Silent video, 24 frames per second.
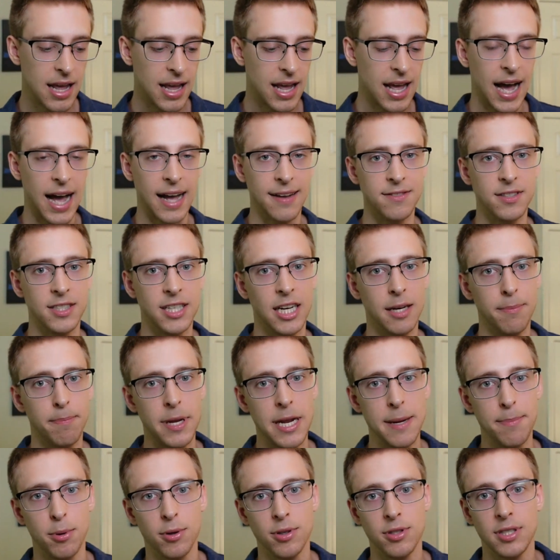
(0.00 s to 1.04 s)
I've seen
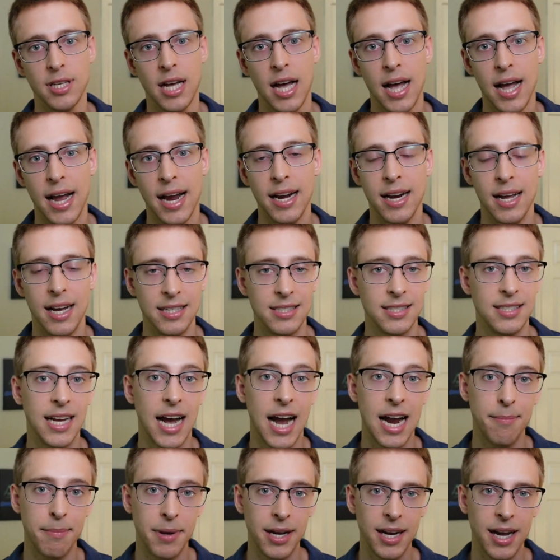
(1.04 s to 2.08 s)
people sign
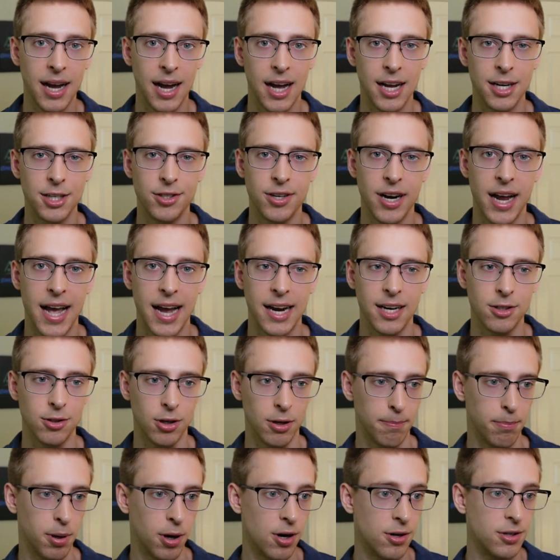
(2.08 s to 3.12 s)
assignment contracts or
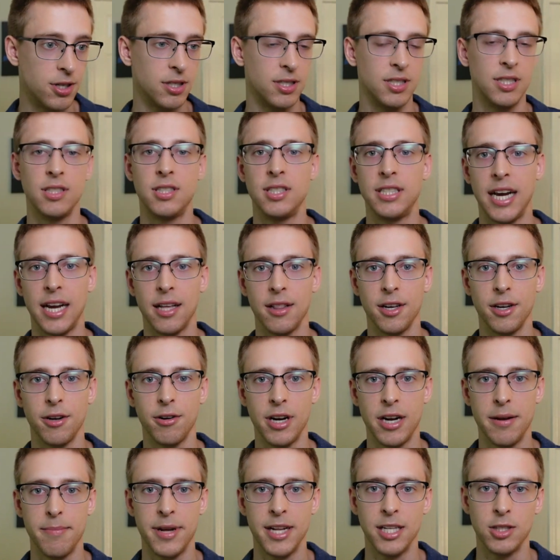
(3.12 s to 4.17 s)
purchase and sale
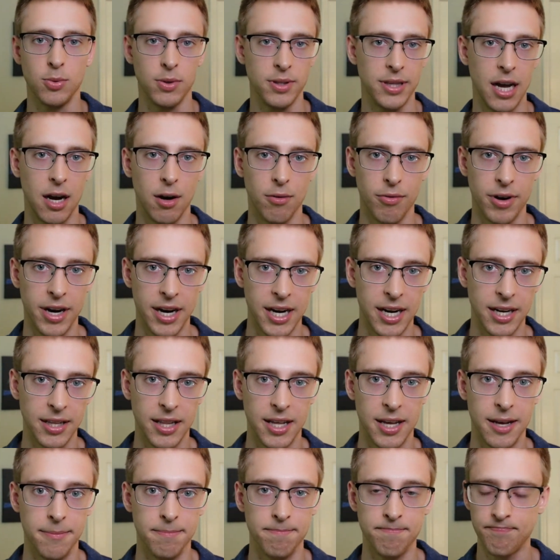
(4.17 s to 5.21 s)
agreements without reading
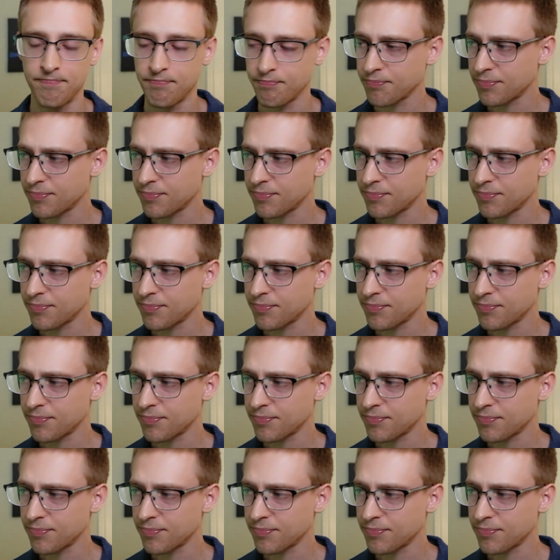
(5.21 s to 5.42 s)
them,